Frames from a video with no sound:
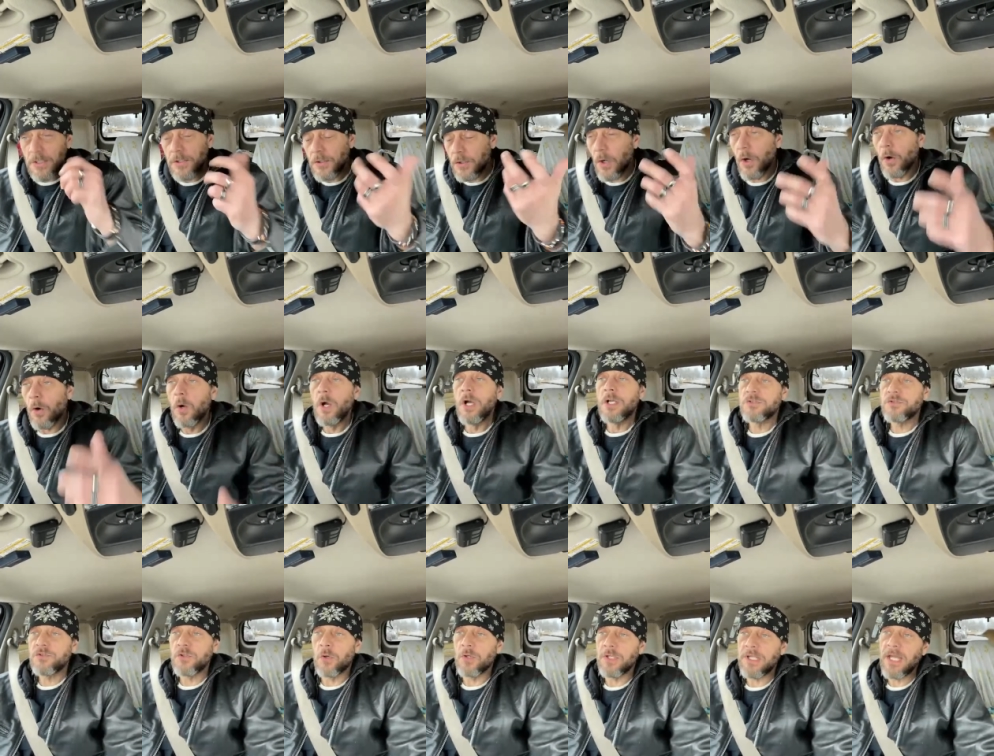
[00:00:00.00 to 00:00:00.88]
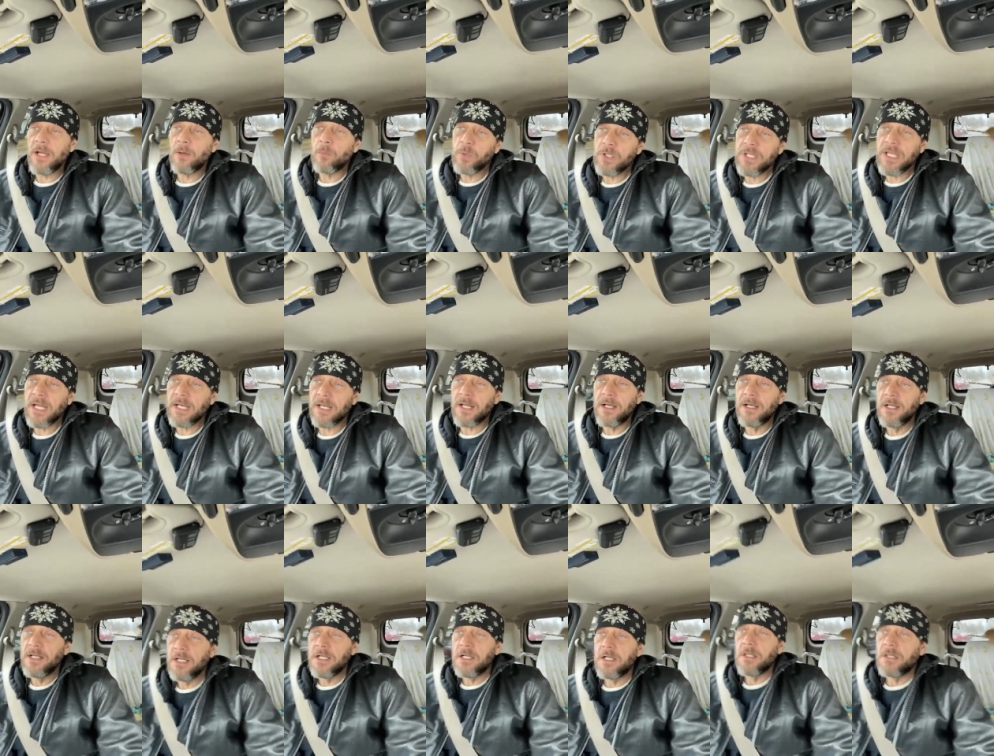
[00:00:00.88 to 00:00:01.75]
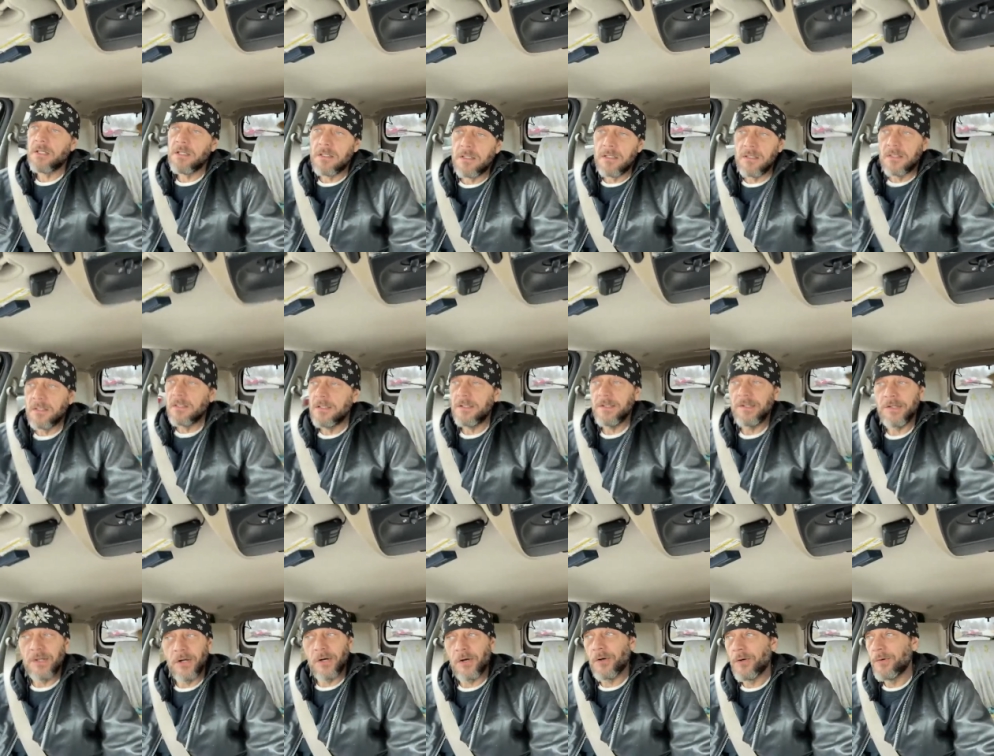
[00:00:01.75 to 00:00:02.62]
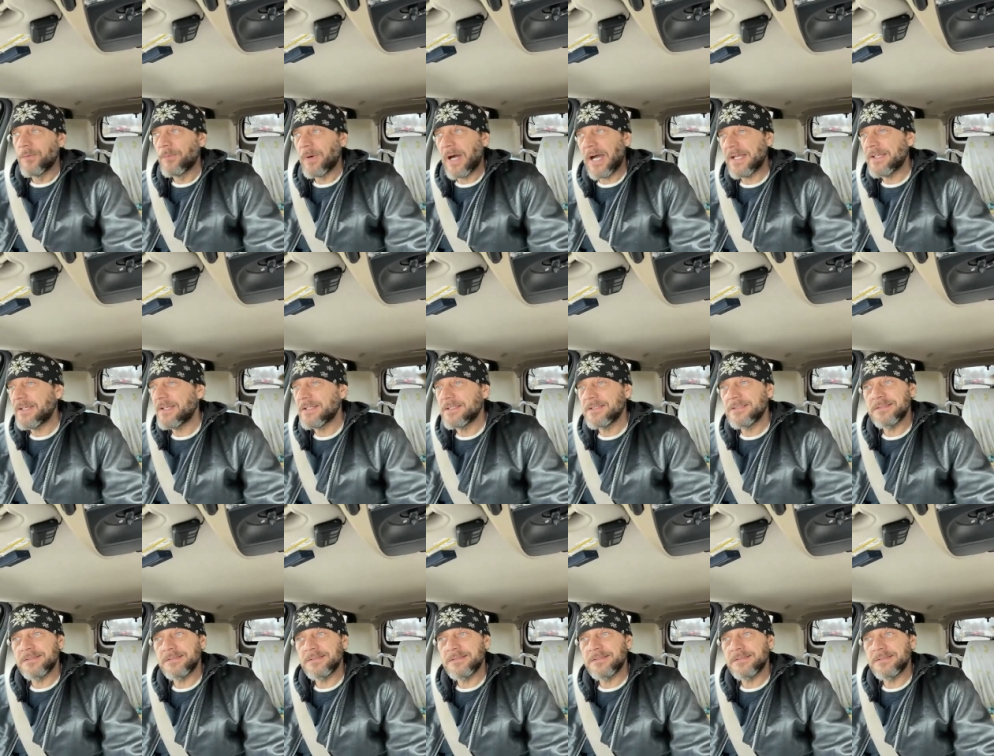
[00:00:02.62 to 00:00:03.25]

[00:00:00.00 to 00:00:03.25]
you know, so yeah, we gotta, you know, I